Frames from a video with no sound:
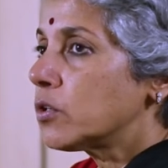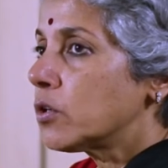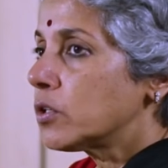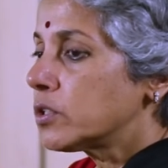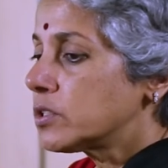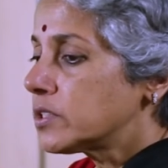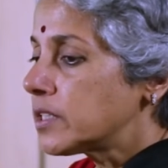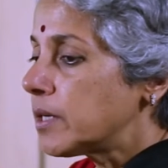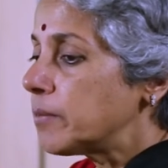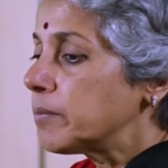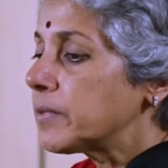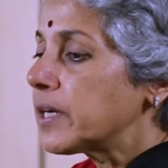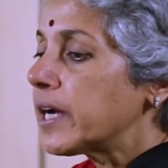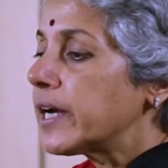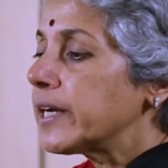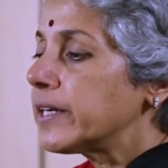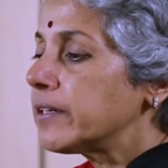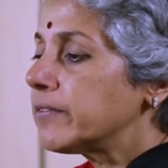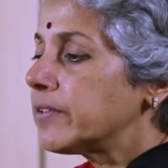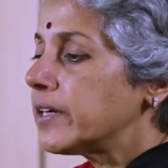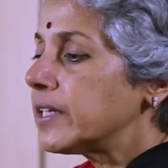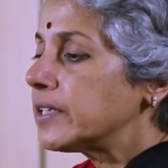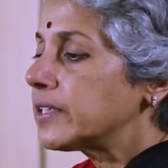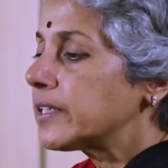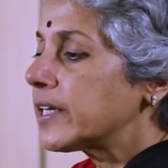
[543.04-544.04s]
or some kind
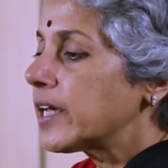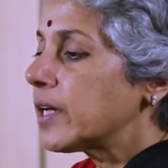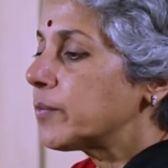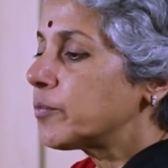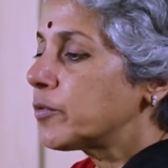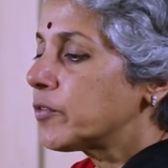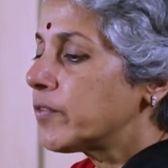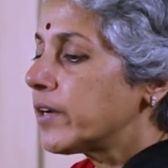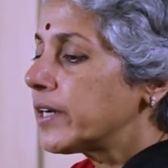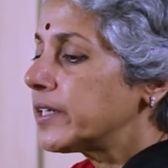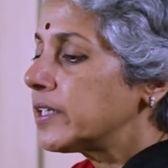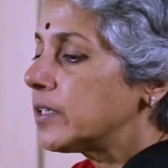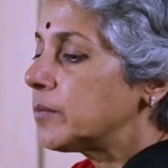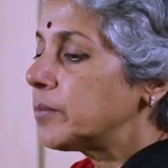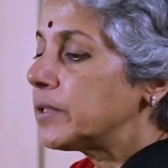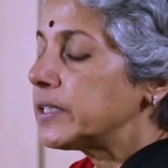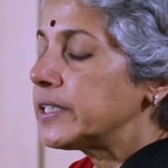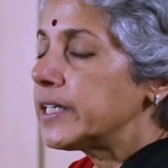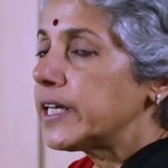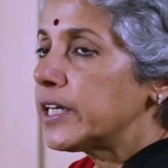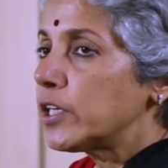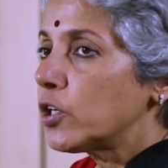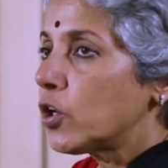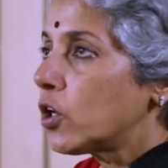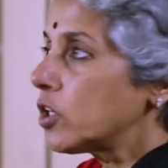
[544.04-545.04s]
of healthcare provider, but
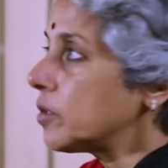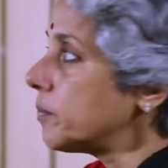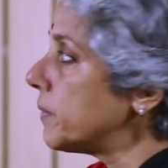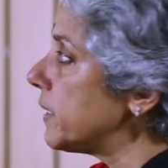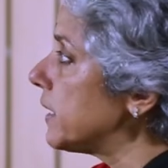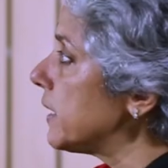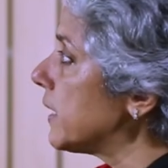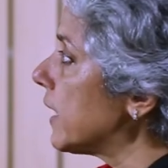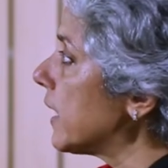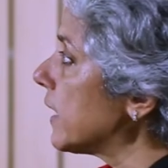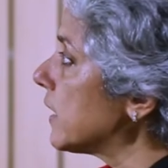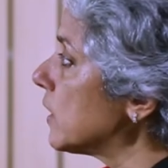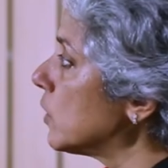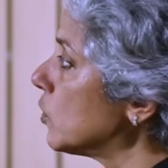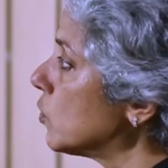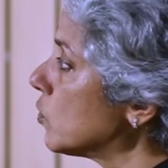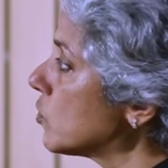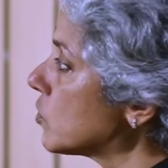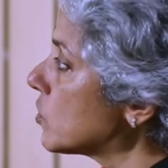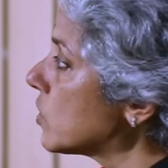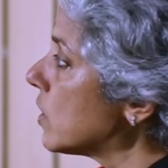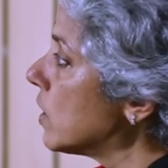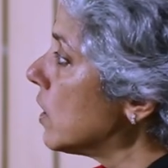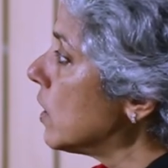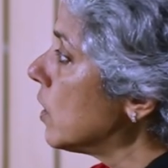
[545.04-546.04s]
they had not been
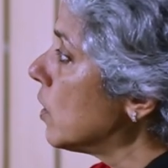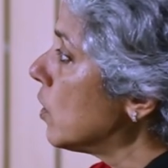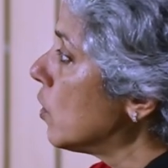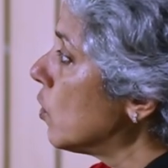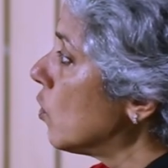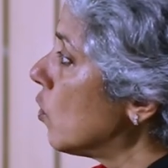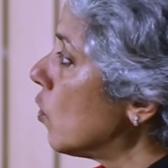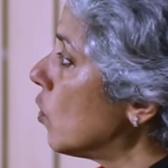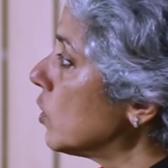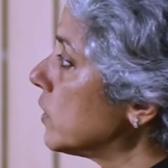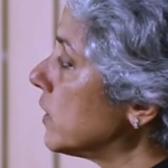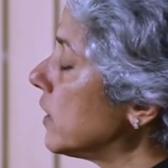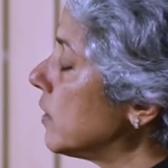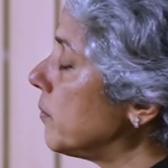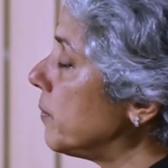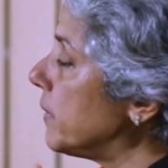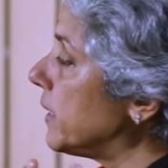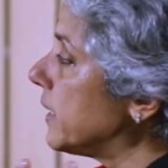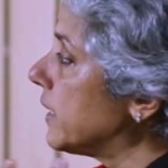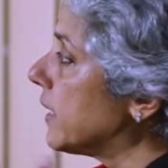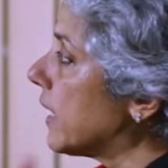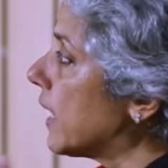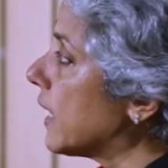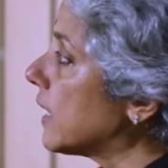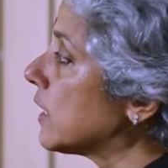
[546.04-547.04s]
diagnosed, or they had
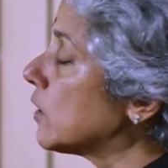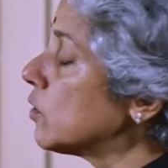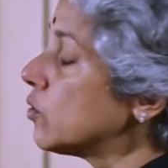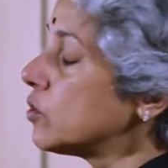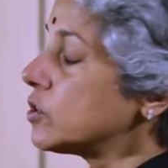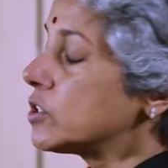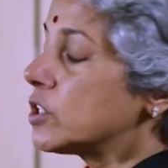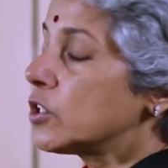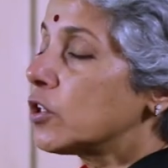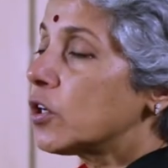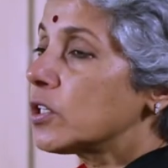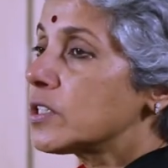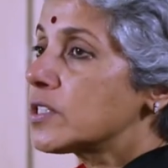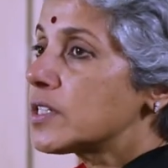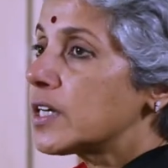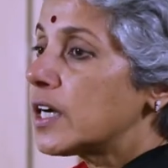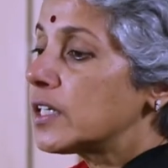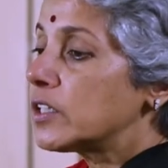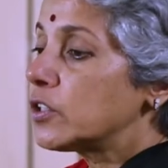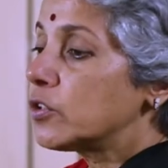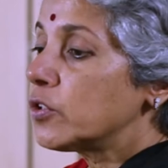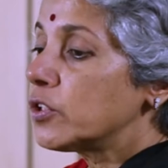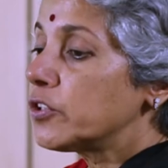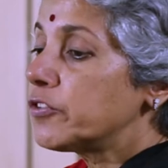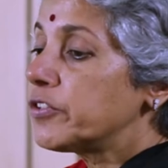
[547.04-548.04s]
been diagnosed and not
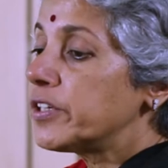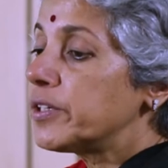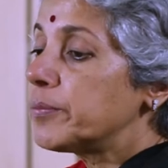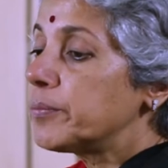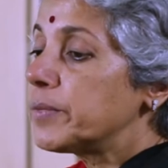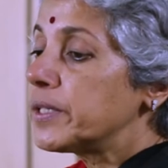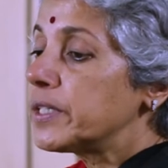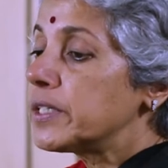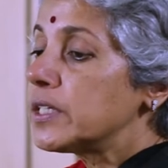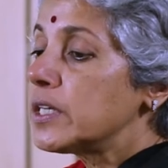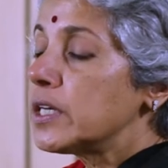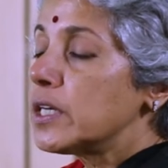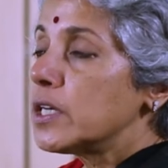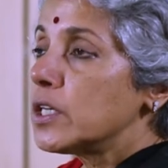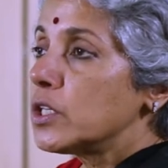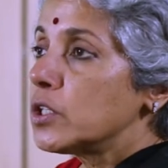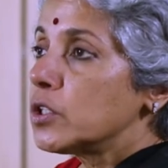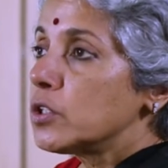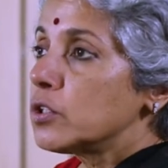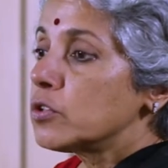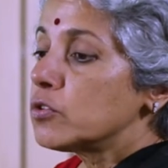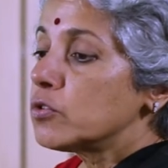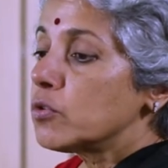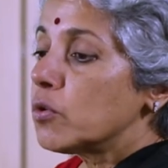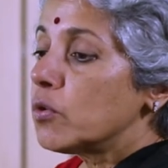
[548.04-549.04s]
started on treatment.
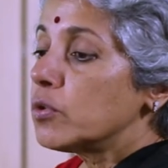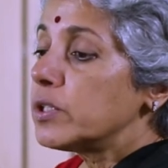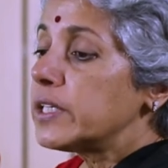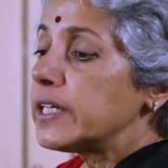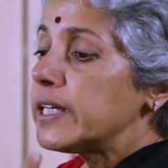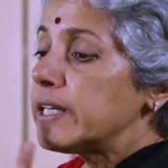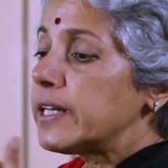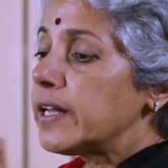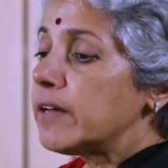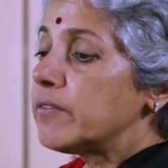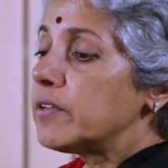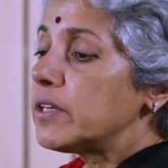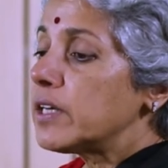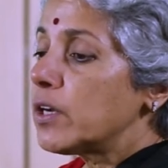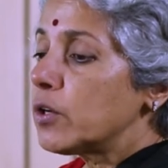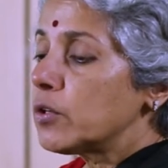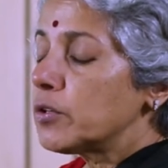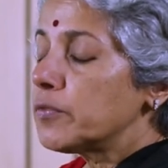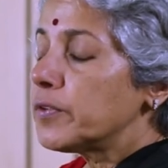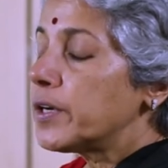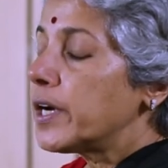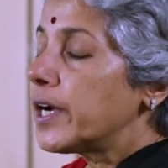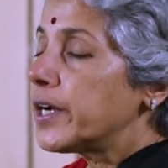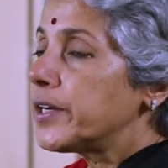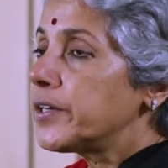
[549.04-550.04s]
So, only eleven out
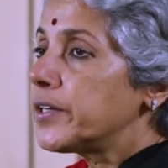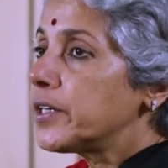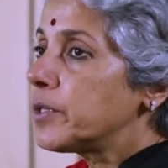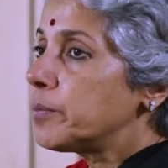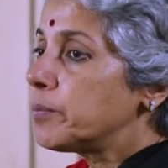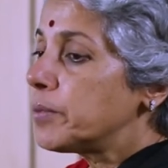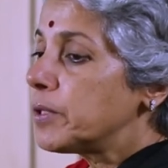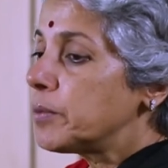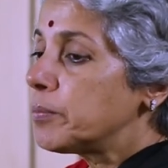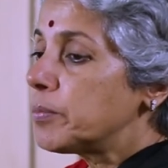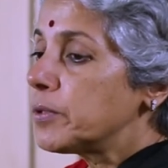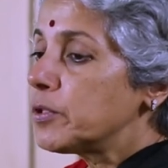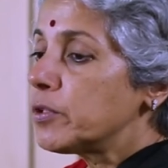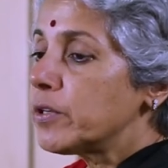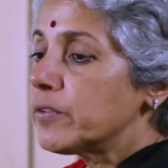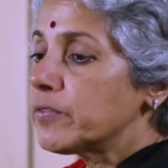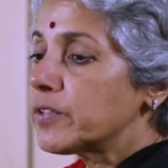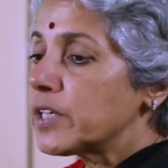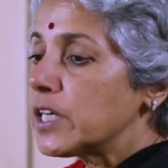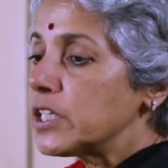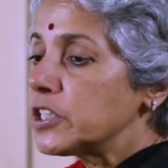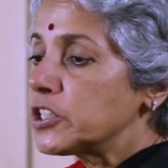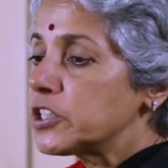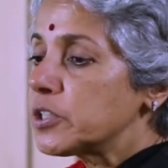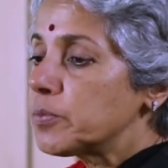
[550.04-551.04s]
of one hundred people who have
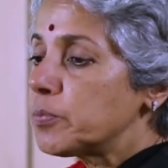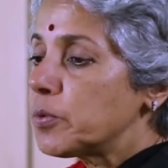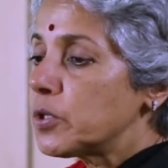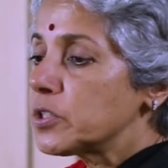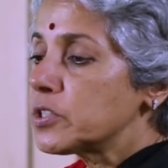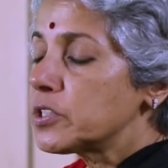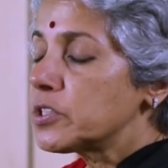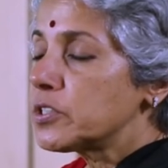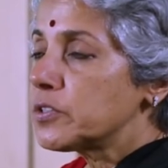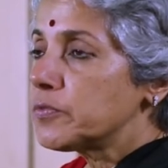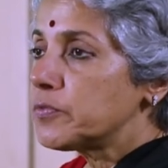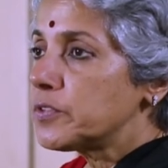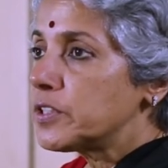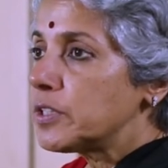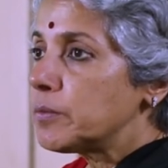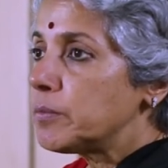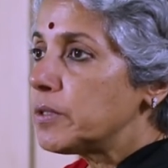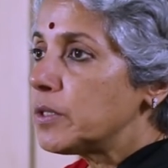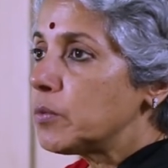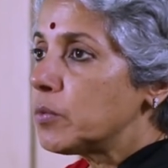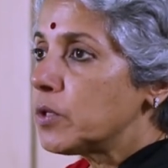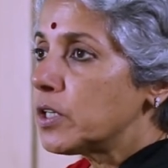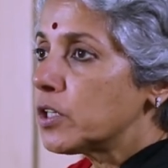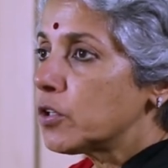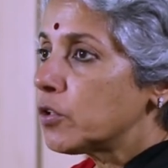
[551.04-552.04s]
culture positive T
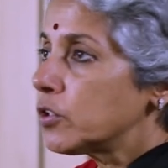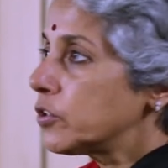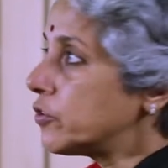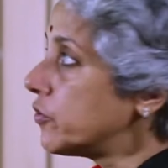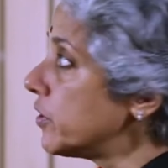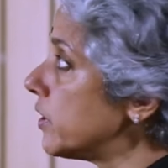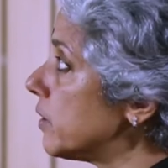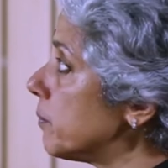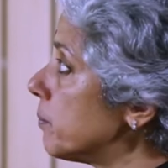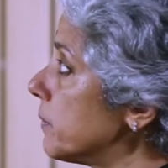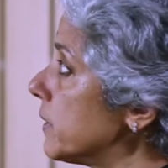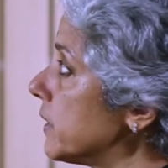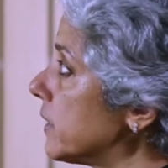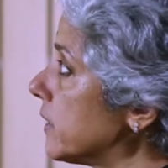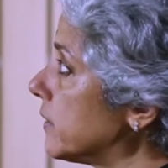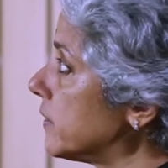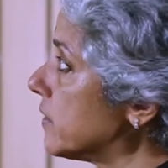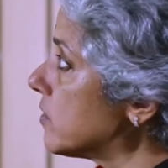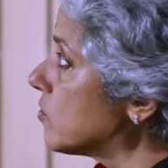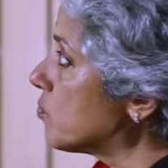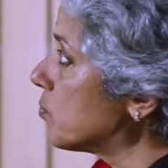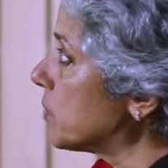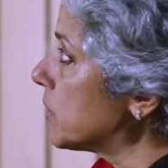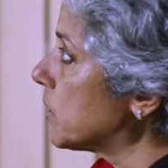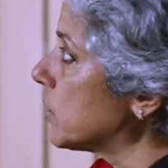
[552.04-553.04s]
B were on treatment in
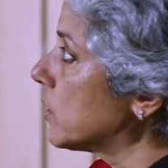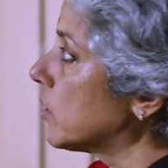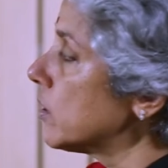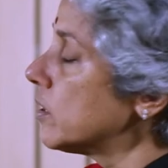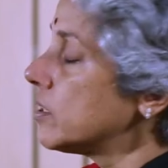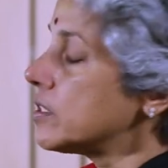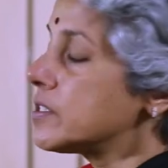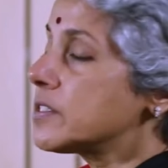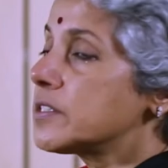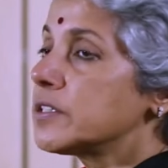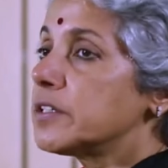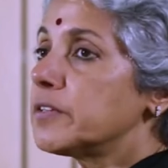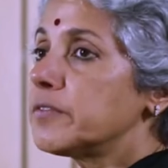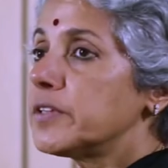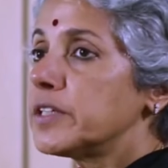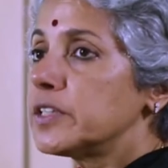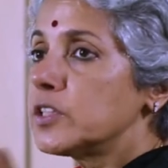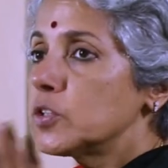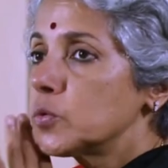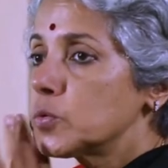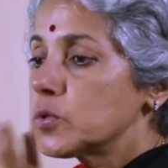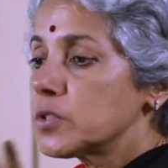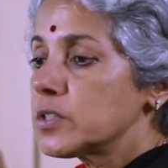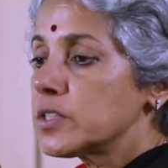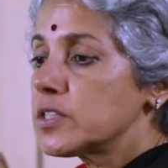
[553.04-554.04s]
this particular survey.
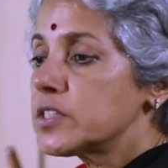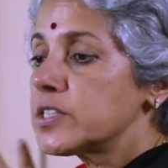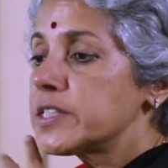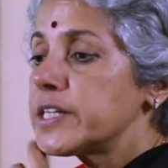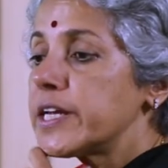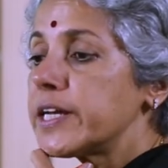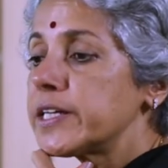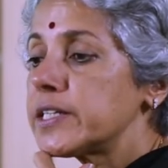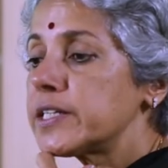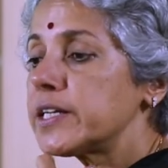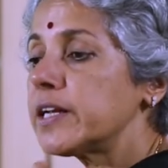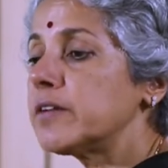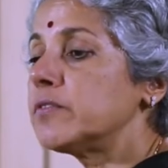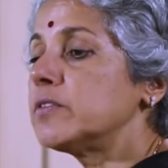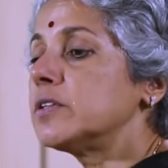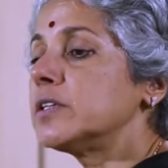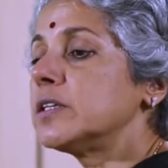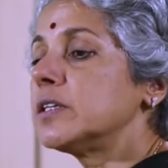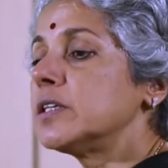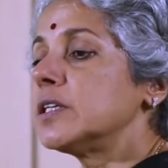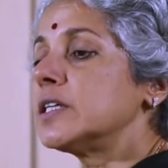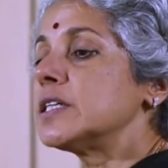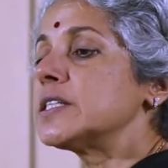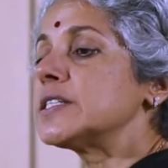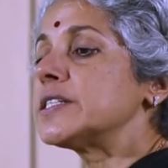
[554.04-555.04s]
This was a state level,
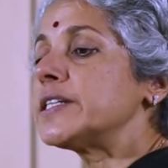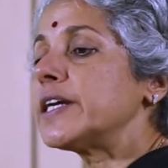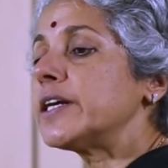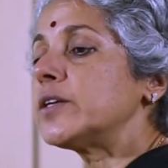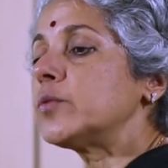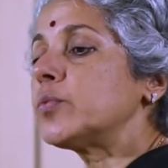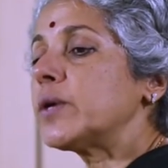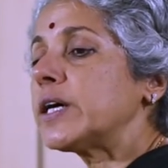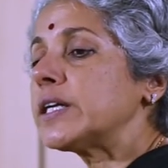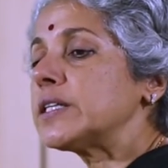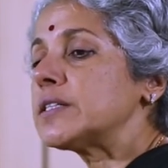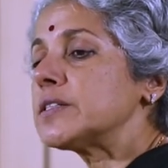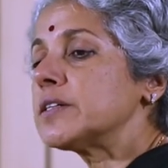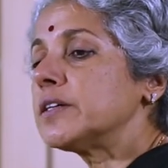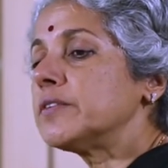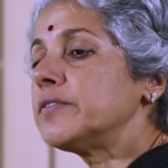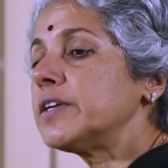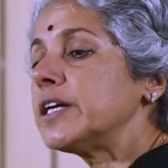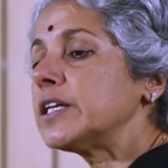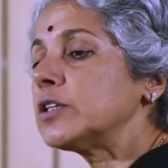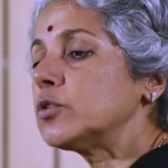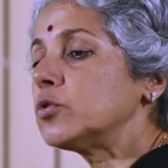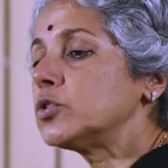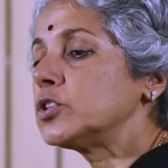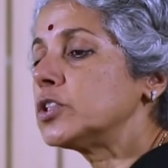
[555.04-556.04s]
statewide
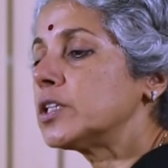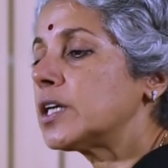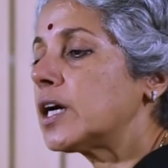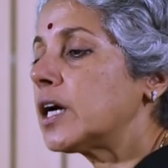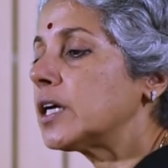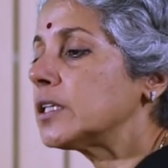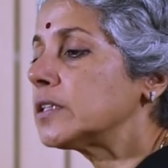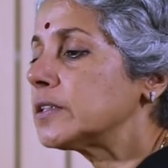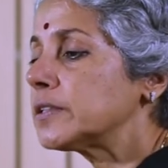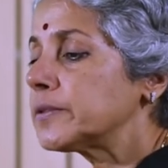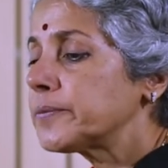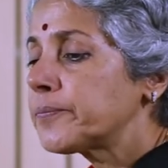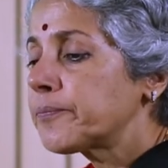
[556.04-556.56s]
survey in Gujarat